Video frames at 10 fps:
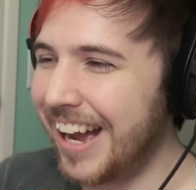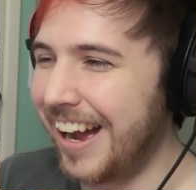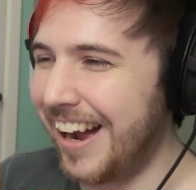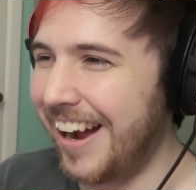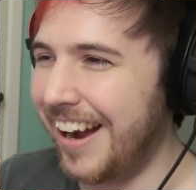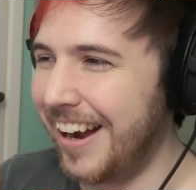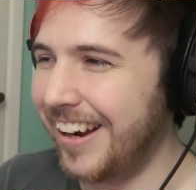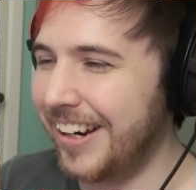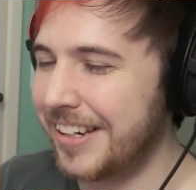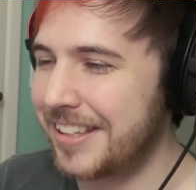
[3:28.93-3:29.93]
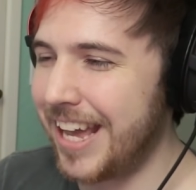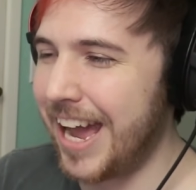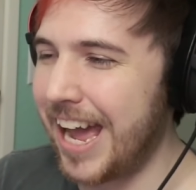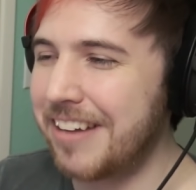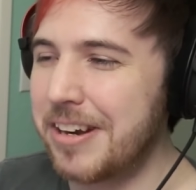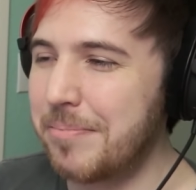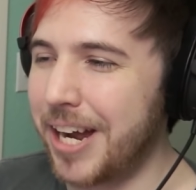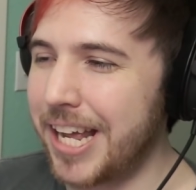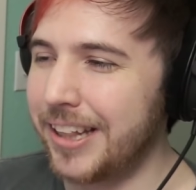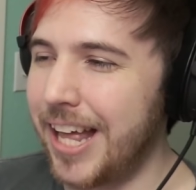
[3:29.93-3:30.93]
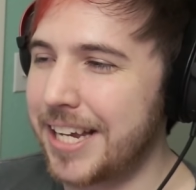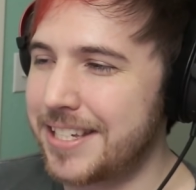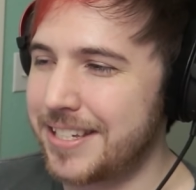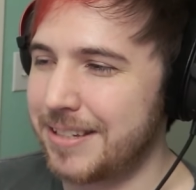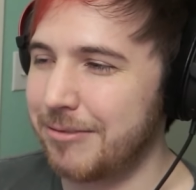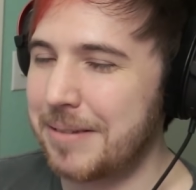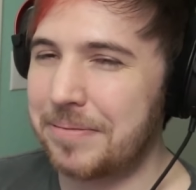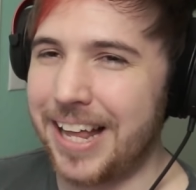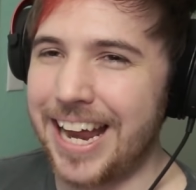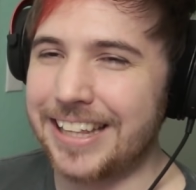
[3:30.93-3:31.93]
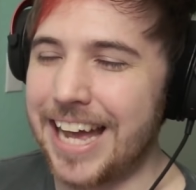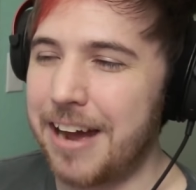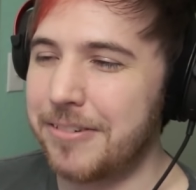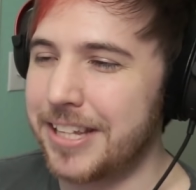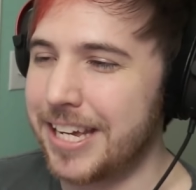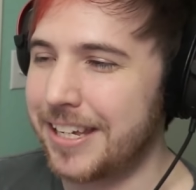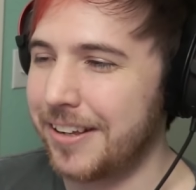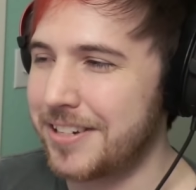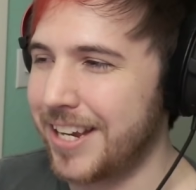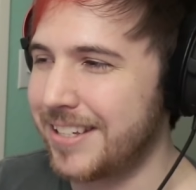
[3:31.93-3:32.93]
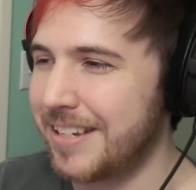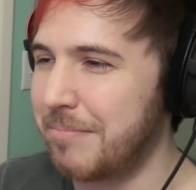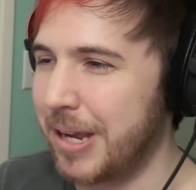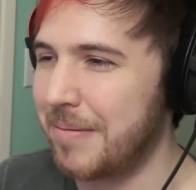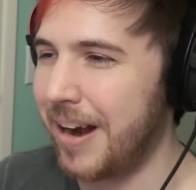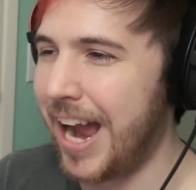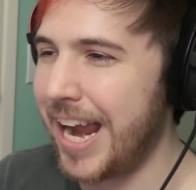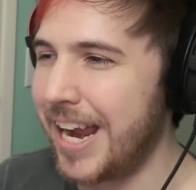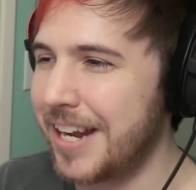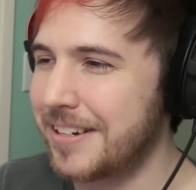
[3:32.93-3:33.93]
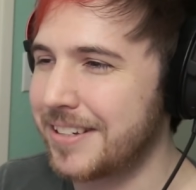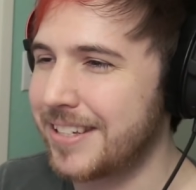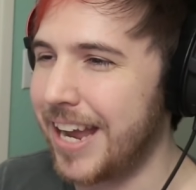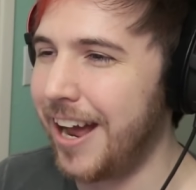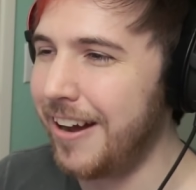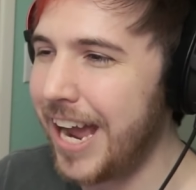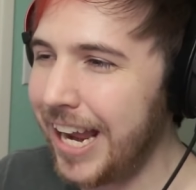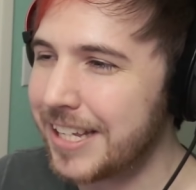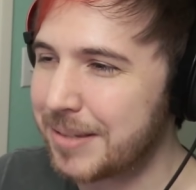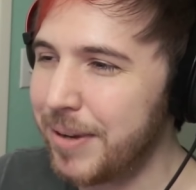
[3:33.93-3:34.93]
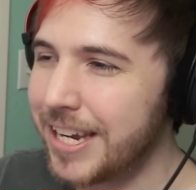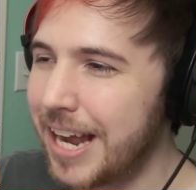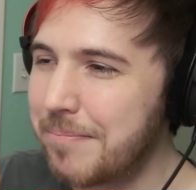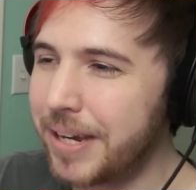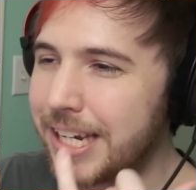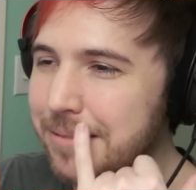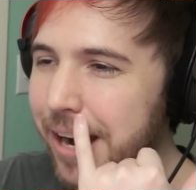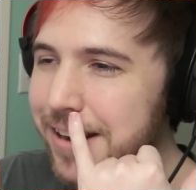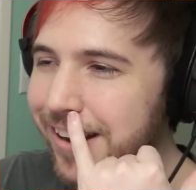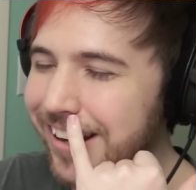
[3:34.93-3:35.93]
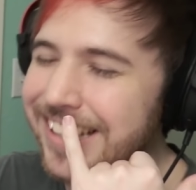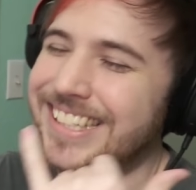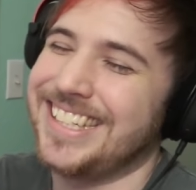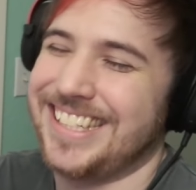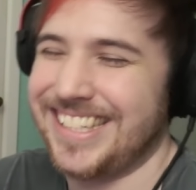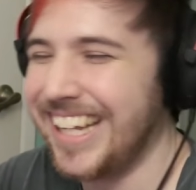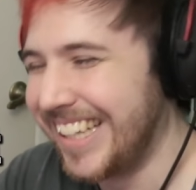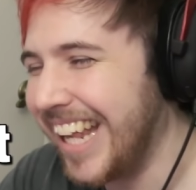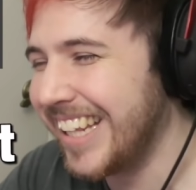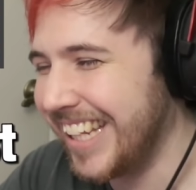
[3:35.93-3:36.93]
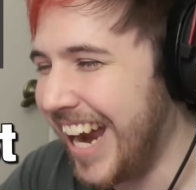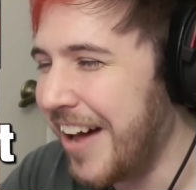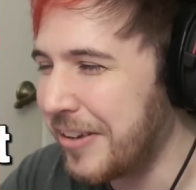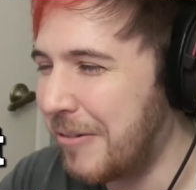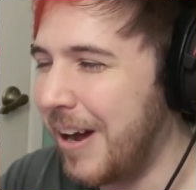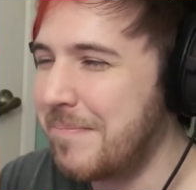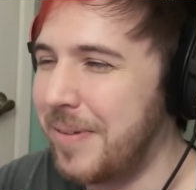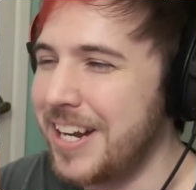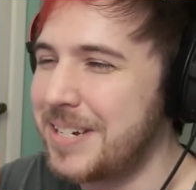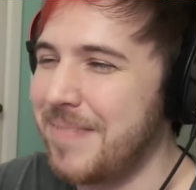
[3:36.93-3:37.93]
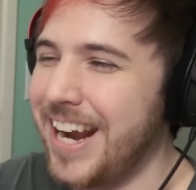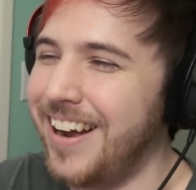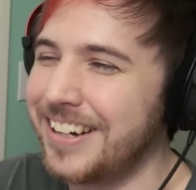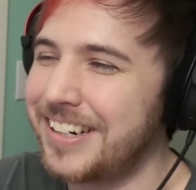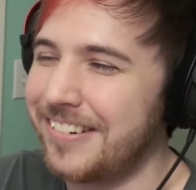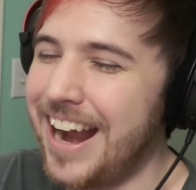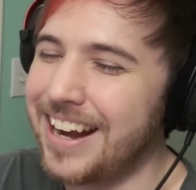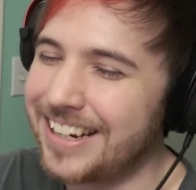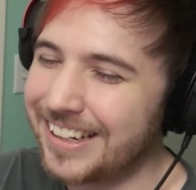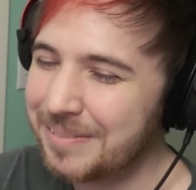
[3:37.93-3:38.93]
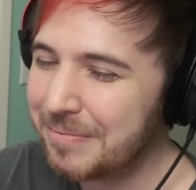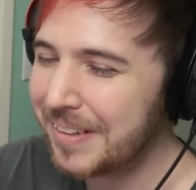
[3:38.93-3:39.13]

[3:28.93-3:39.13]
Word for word: Oh, yeah, everybody likes replaying that when they kill Justin Bieber. I understand. Oh, hey, it's me and I'm picking my nose. The other One Punch Man on crack.